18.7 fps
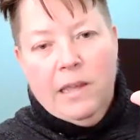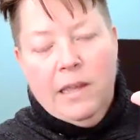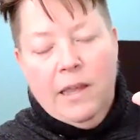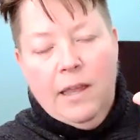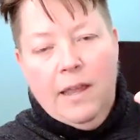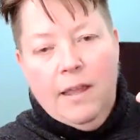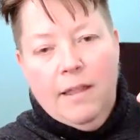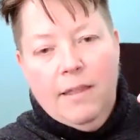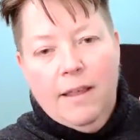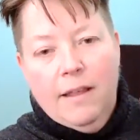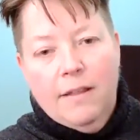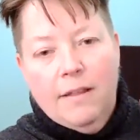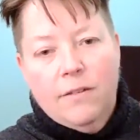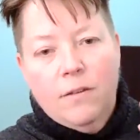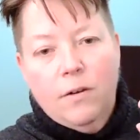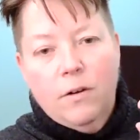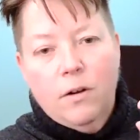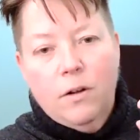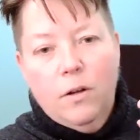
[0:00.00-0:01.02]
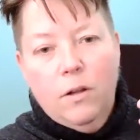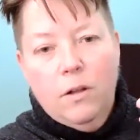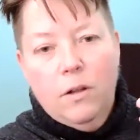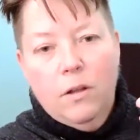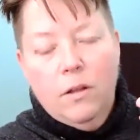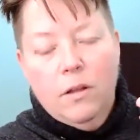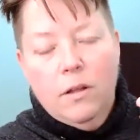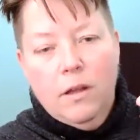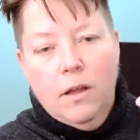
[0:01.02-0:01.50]
and that
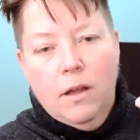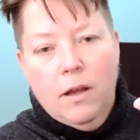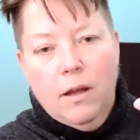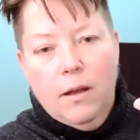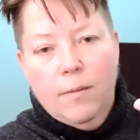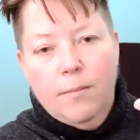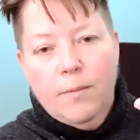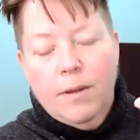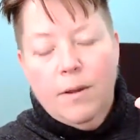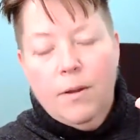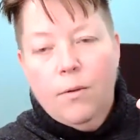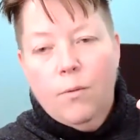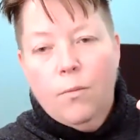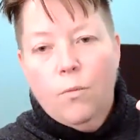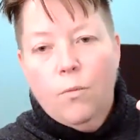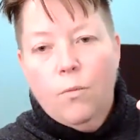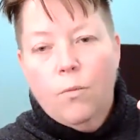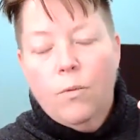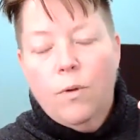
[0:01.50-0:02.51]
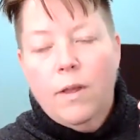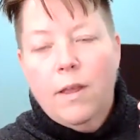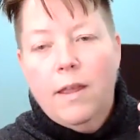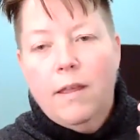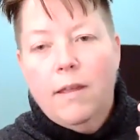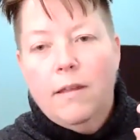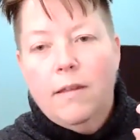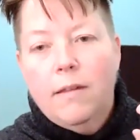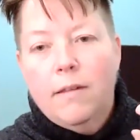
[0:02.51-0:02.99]
circle
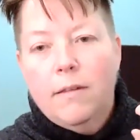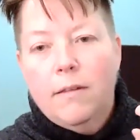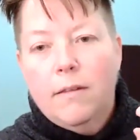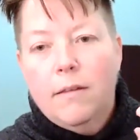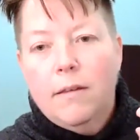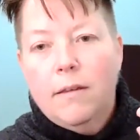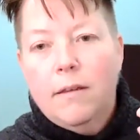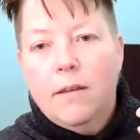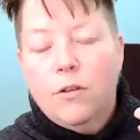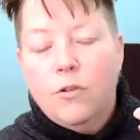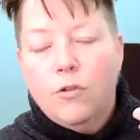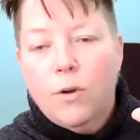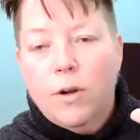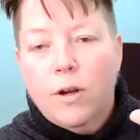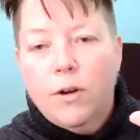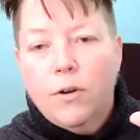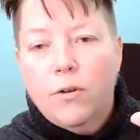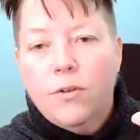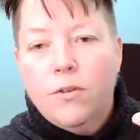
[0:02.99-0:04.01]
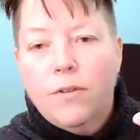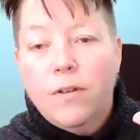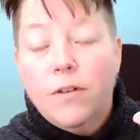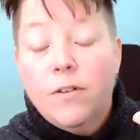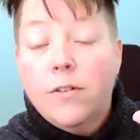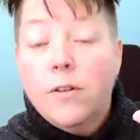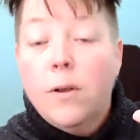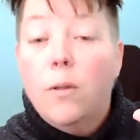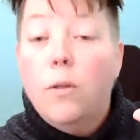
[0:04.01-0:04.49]
it triggers the
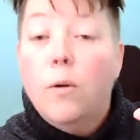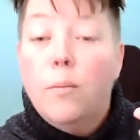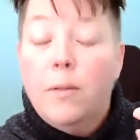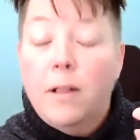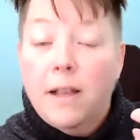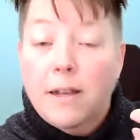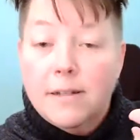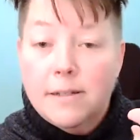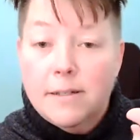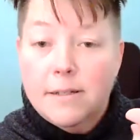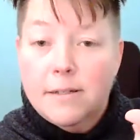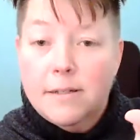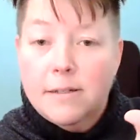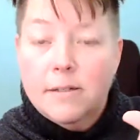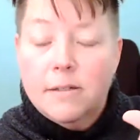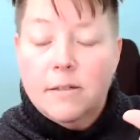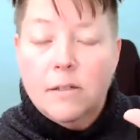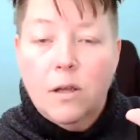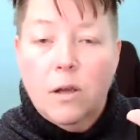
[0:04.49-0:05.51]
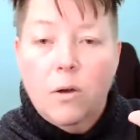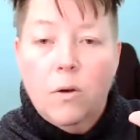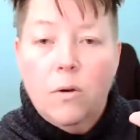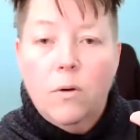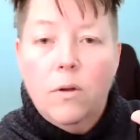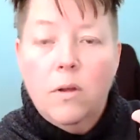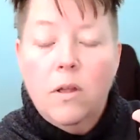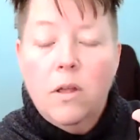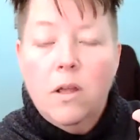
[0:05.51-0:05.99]
solar plexus.
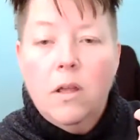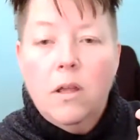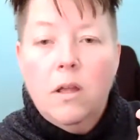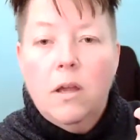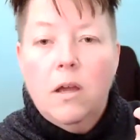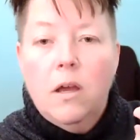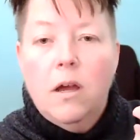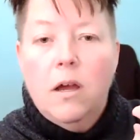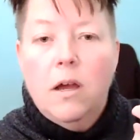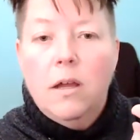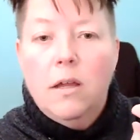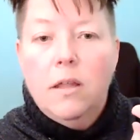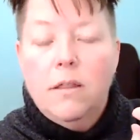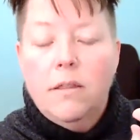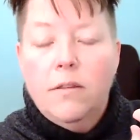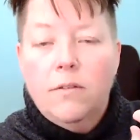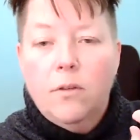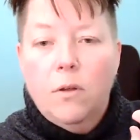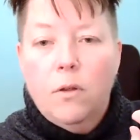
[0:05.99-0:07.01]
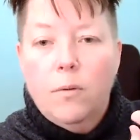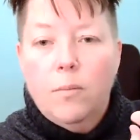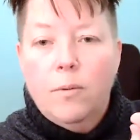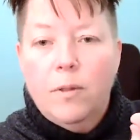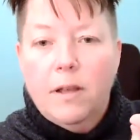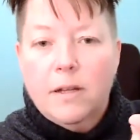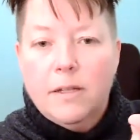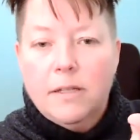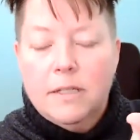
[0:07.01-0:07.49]
So the solar
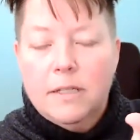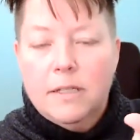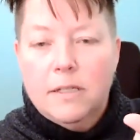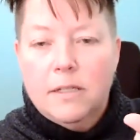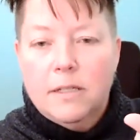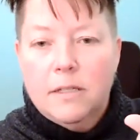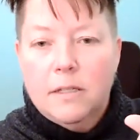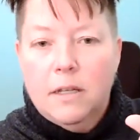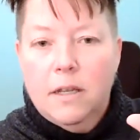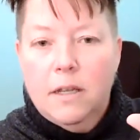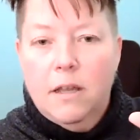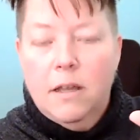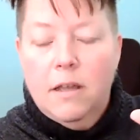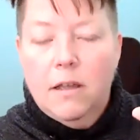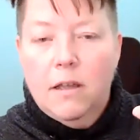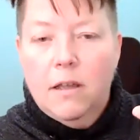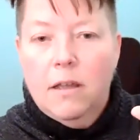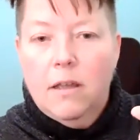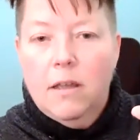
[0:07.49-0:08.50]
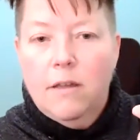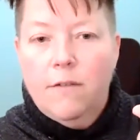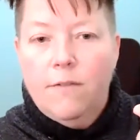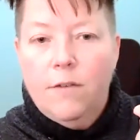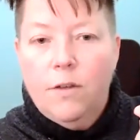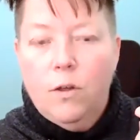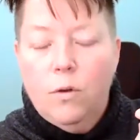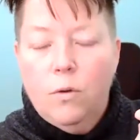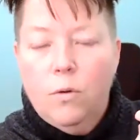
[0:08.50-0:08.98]
plexus, if
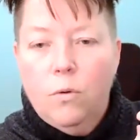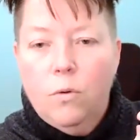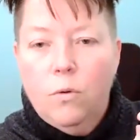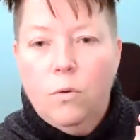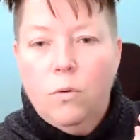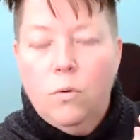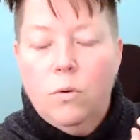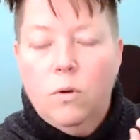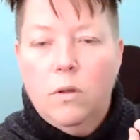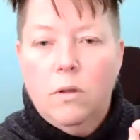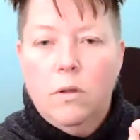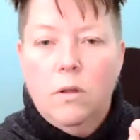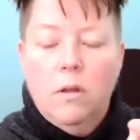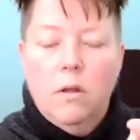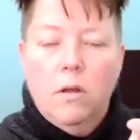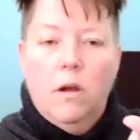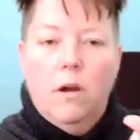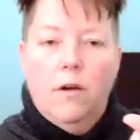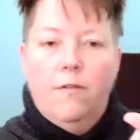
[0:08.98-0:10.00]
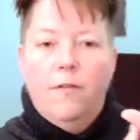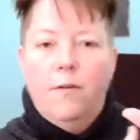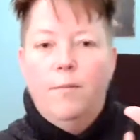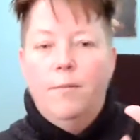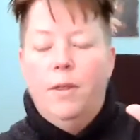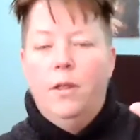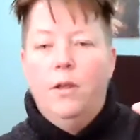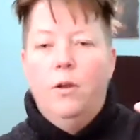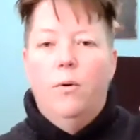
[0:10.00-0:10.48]
you are
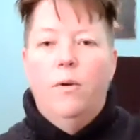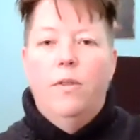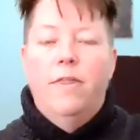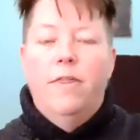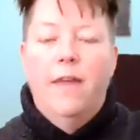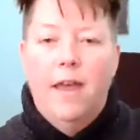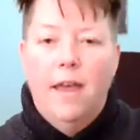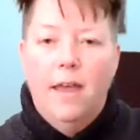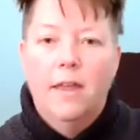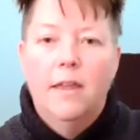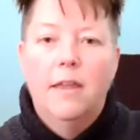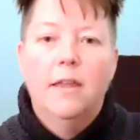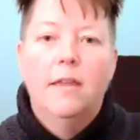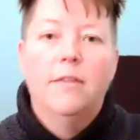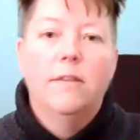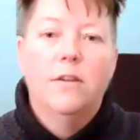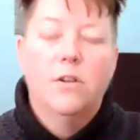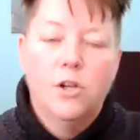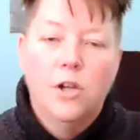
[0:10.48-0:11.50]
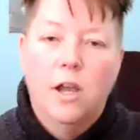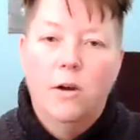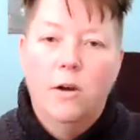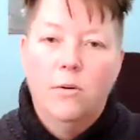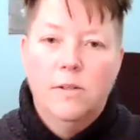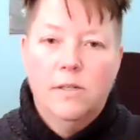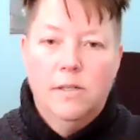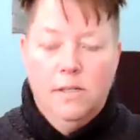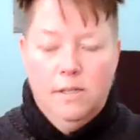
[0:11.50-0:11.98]
familiar with that in the
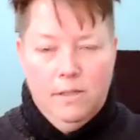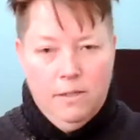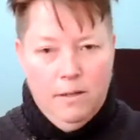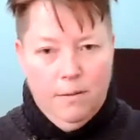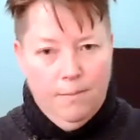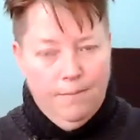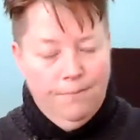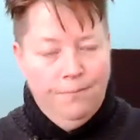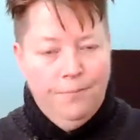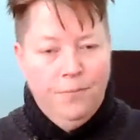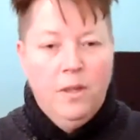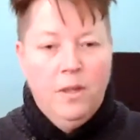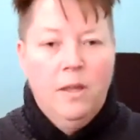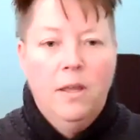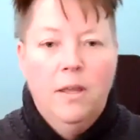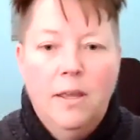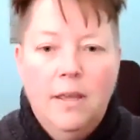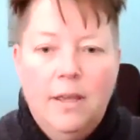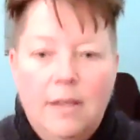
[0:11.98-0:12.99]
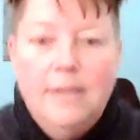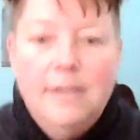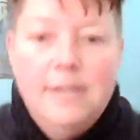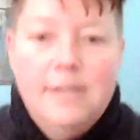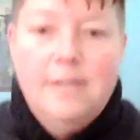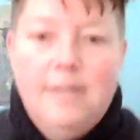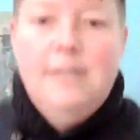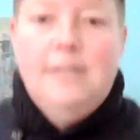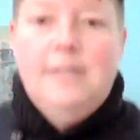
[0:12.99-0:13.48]
chakra system, is this